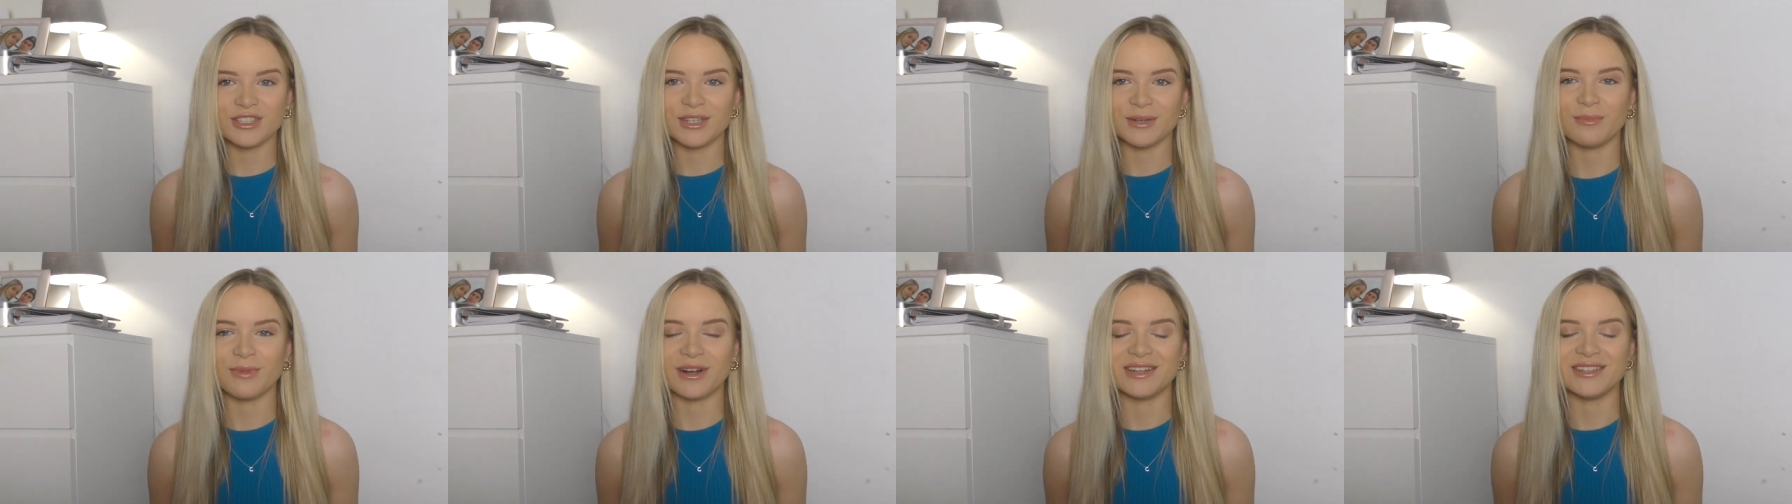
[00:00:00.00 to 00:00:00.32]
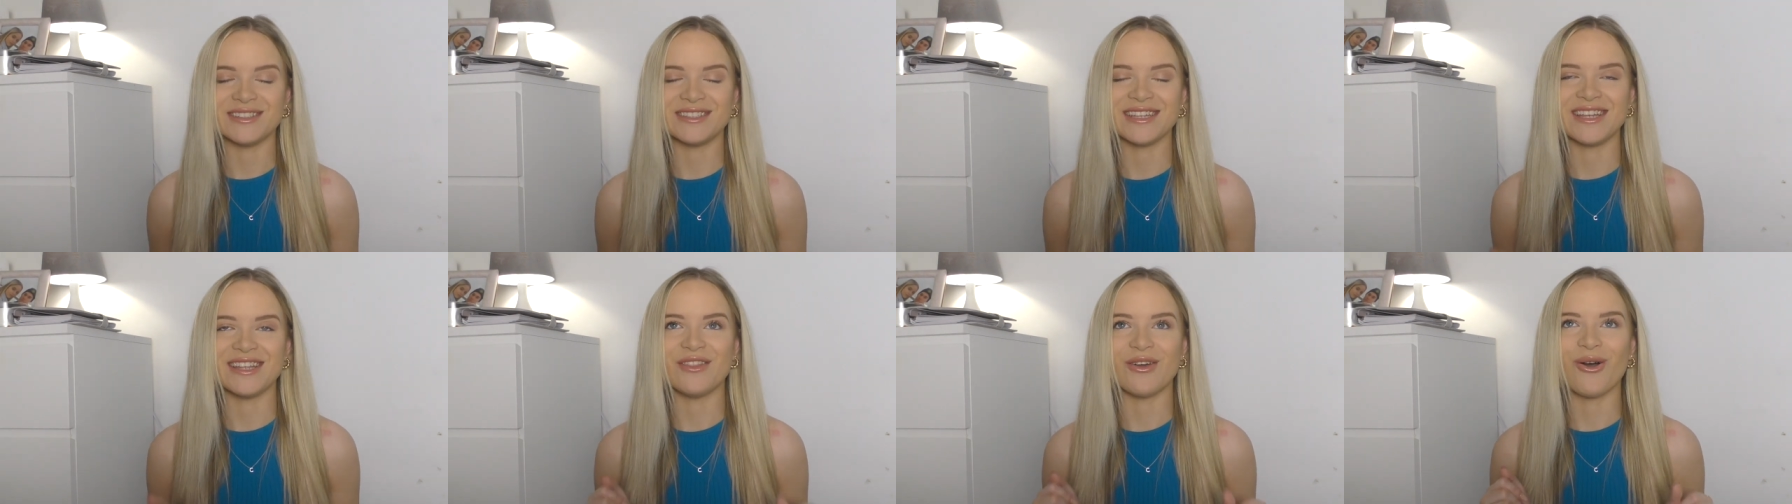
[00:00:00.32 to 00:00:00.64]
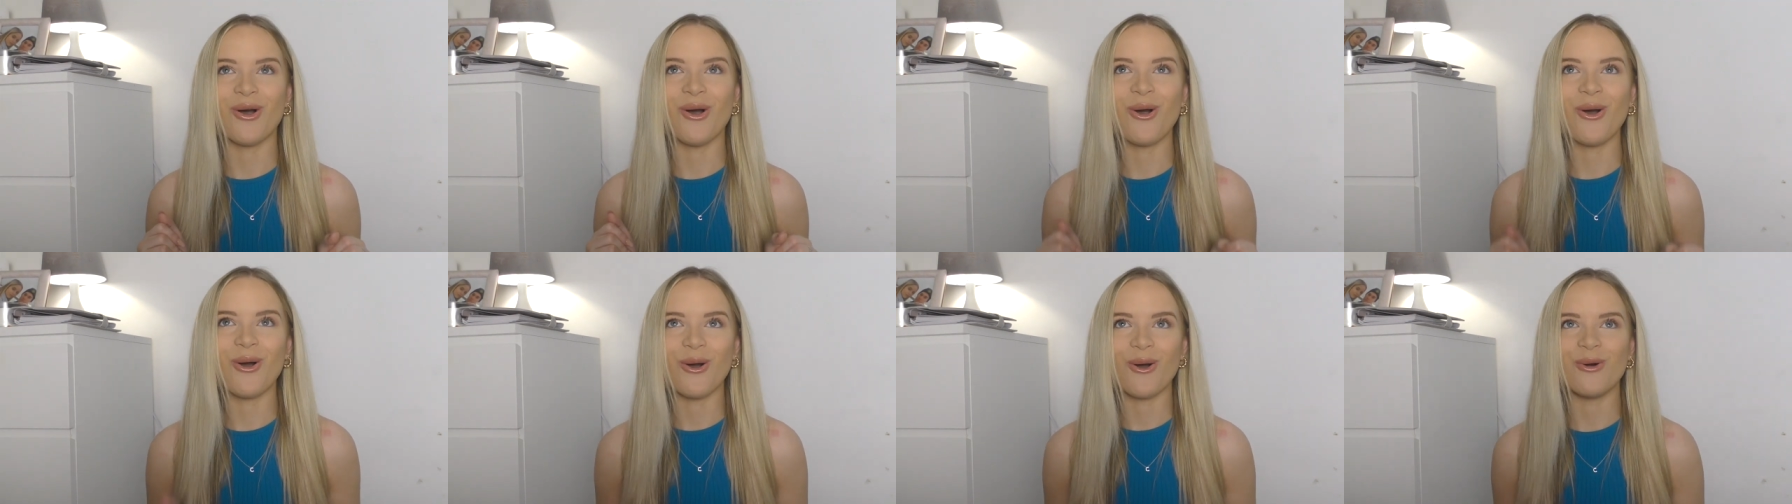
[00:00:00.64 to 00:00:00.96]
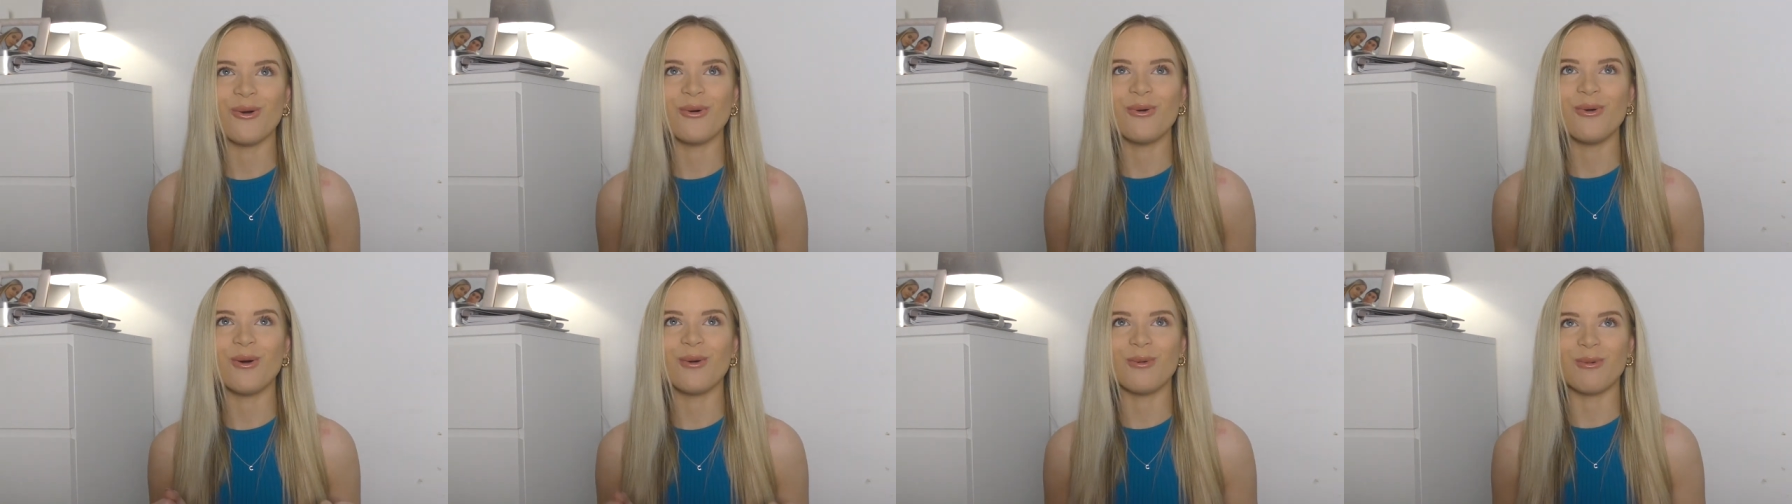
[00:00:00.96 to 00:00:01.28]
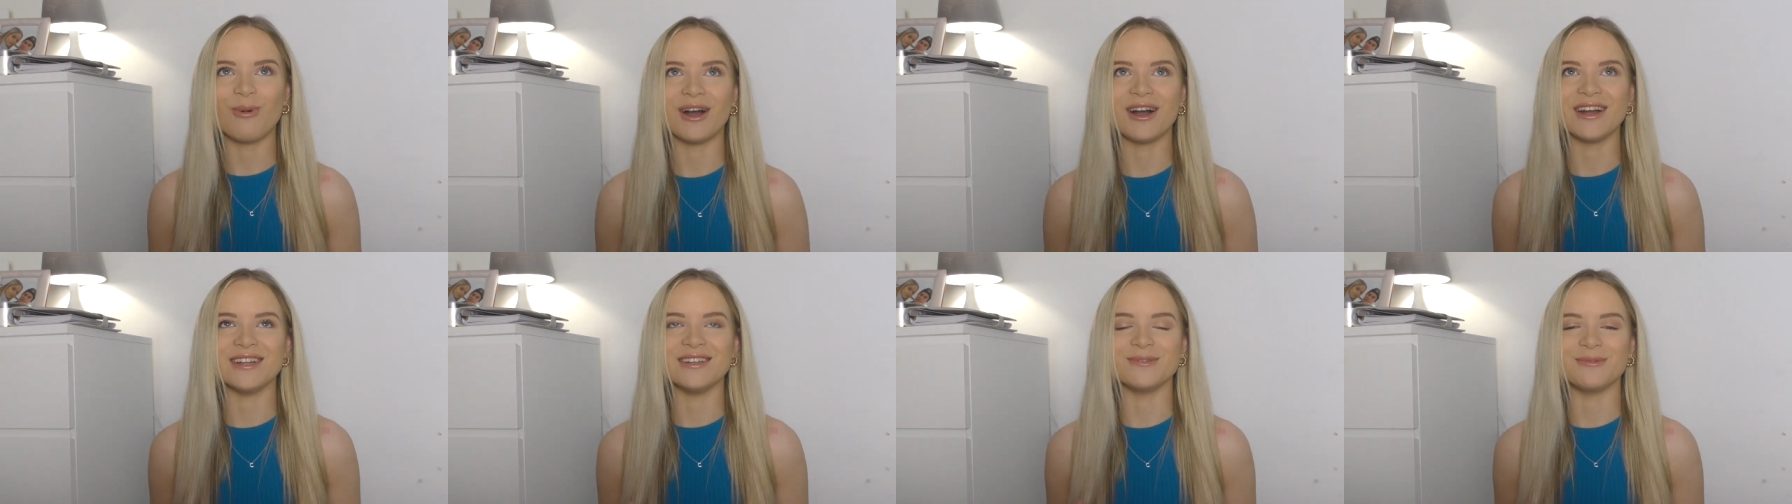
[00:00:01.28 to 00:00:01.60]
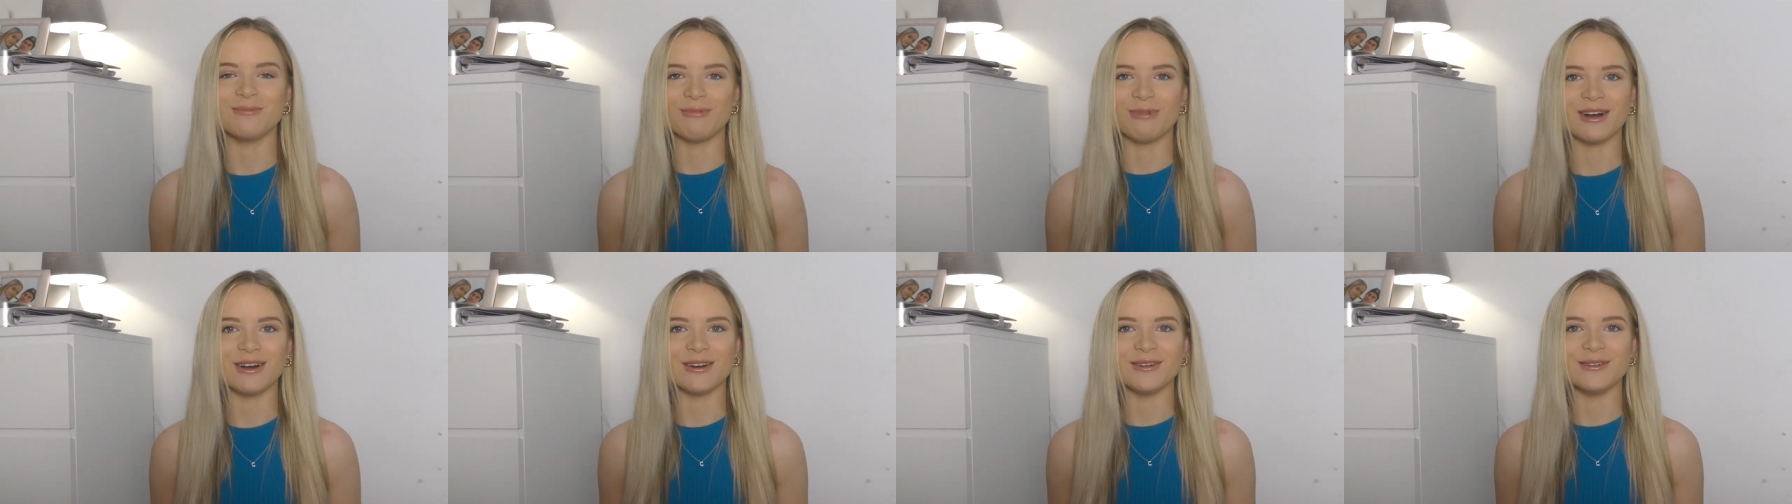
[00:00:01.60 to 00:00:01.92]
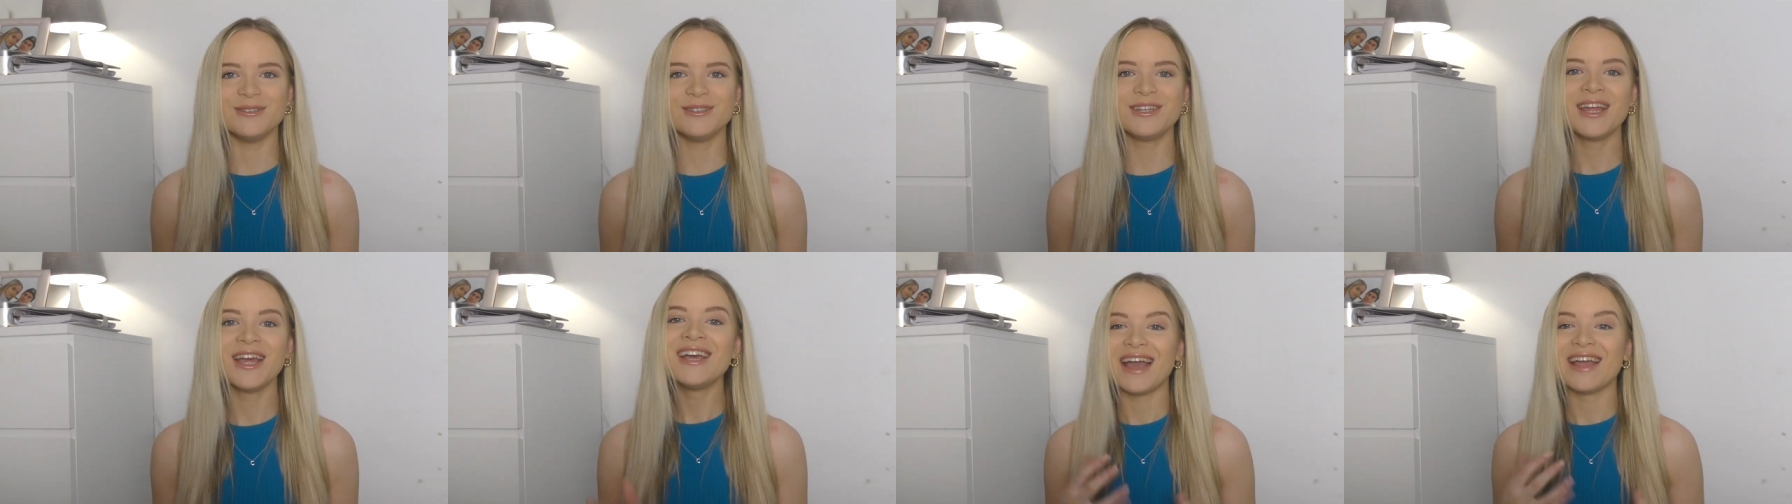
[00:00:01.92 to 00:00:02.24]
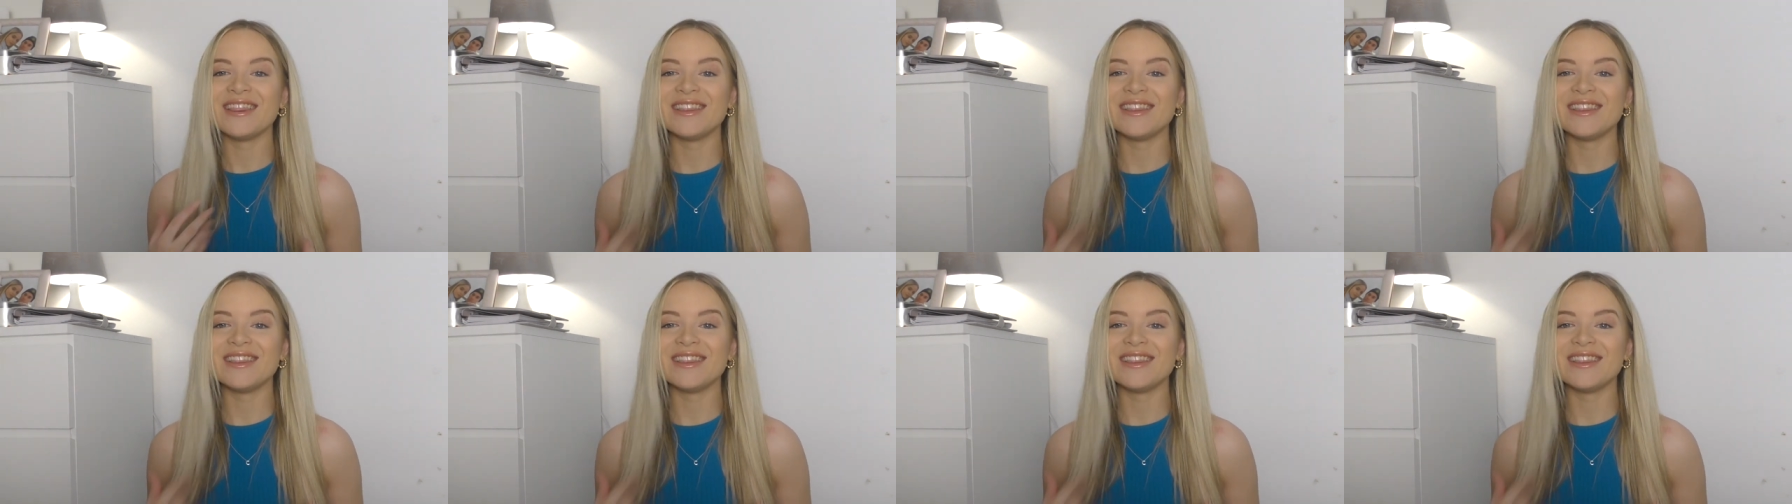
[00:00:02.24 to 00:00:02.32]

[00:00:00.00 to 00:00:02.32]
gym brands in the whole wide world.